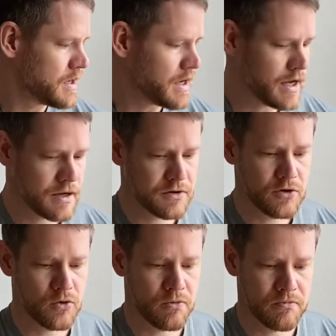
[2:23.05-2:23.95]
and
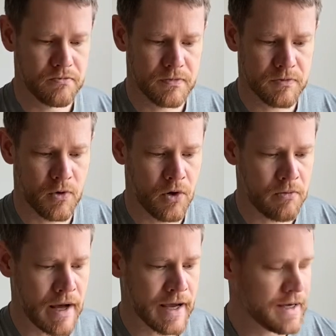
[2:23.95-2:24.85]
2 small
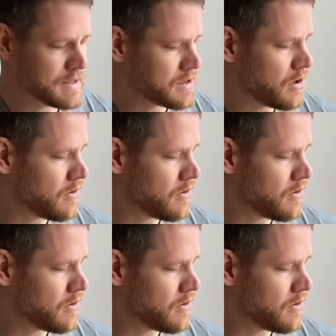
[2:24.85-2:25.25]
baggies